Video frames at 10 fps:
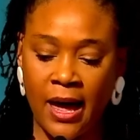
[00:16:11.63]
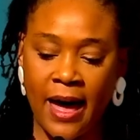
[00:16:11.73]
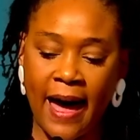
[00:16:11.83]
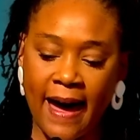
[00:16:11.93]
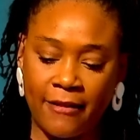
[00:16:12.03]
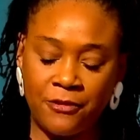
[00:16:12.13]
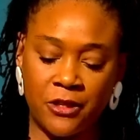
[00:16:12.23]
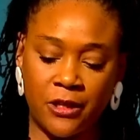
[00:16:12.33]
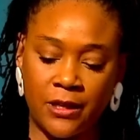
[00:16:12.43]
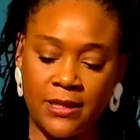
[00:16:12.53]

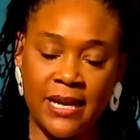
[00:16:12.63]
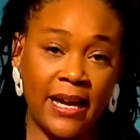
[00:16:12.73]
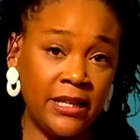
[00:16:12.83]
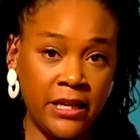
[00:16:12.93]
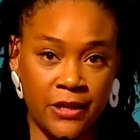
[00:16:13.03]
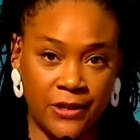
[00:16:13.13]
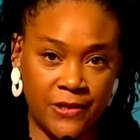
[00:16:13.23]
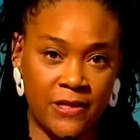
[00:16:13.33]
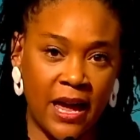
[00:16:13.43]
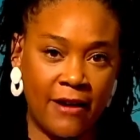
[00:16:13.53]
after 10
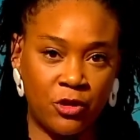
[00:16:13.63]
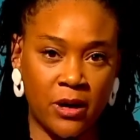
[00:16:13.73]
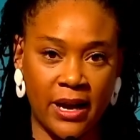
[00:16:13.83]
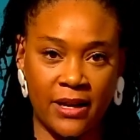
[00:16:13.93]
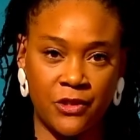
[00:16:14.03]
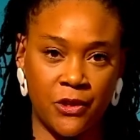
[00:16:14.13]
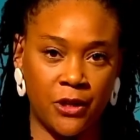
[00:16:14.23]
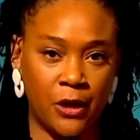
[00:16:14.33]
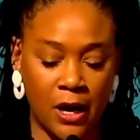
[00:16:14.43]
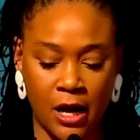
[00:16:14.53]
years after I entered a
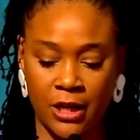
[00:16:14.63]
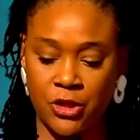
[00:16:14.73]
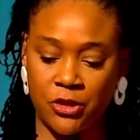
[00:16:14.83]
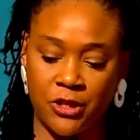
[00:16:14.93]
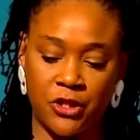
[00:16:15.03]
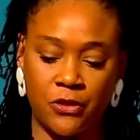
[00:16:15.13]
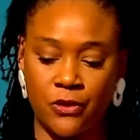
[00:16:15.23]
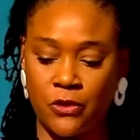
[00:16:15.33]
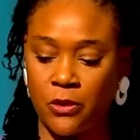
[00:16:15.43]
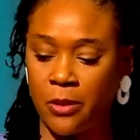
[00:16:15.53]
non-traditional
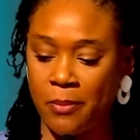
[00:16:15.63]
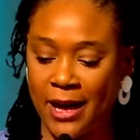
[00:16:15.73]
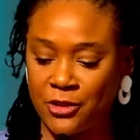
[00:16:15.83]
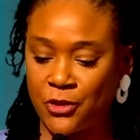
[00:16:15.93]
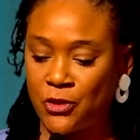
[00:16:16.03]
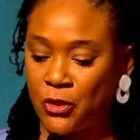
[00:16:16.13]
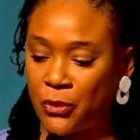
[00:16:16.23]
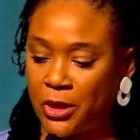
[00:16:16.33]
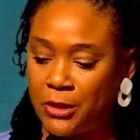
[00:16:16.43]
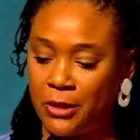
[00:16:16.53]
student bachelor's
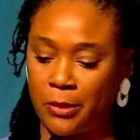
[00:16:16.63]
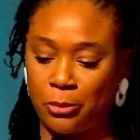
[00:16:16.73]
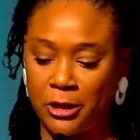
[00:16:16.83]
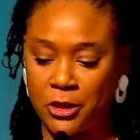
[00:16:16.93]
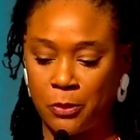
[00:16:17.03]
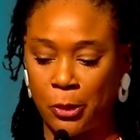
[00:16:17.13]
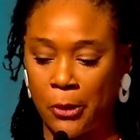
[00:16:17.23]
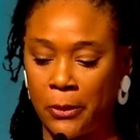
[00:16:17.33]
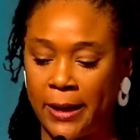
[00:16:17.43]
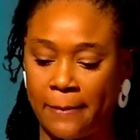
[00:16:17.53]
degree completion
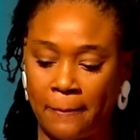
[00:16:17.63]
program.